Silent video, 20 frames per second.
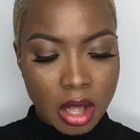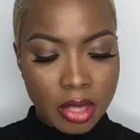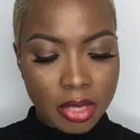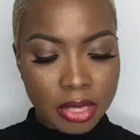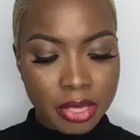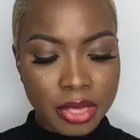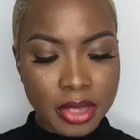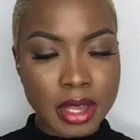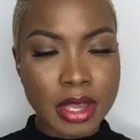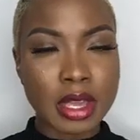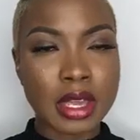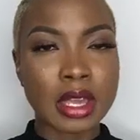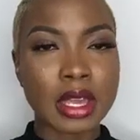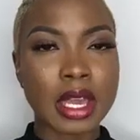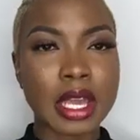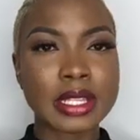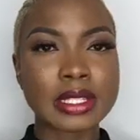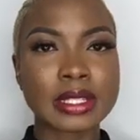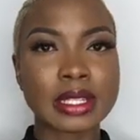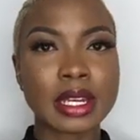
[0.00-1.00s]
The
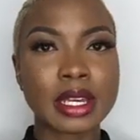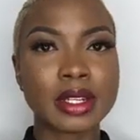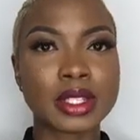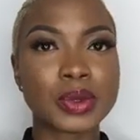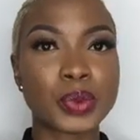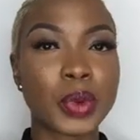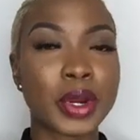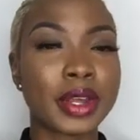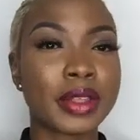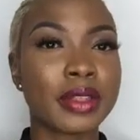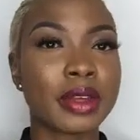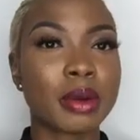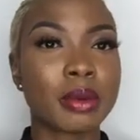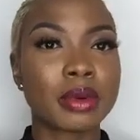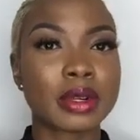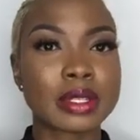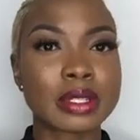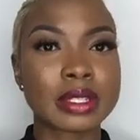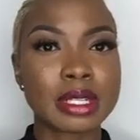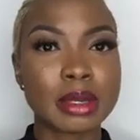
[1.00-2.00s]
incident where there were
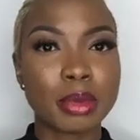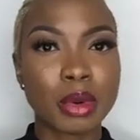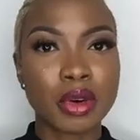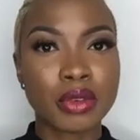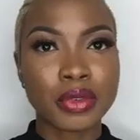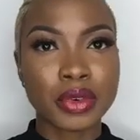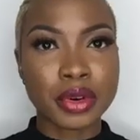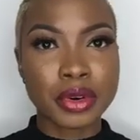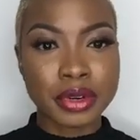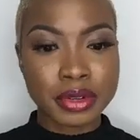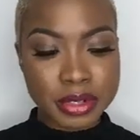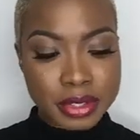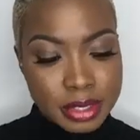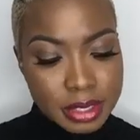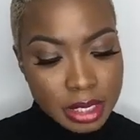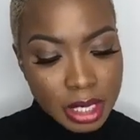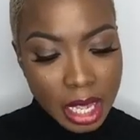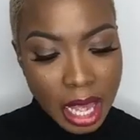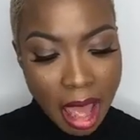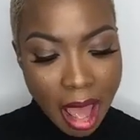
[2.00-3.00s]
sleepovers
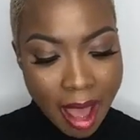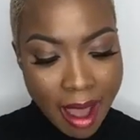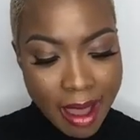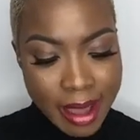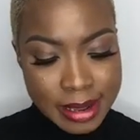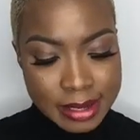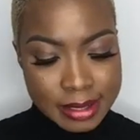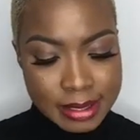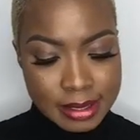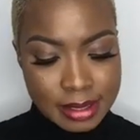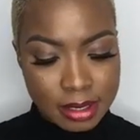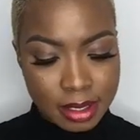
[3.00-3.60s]
at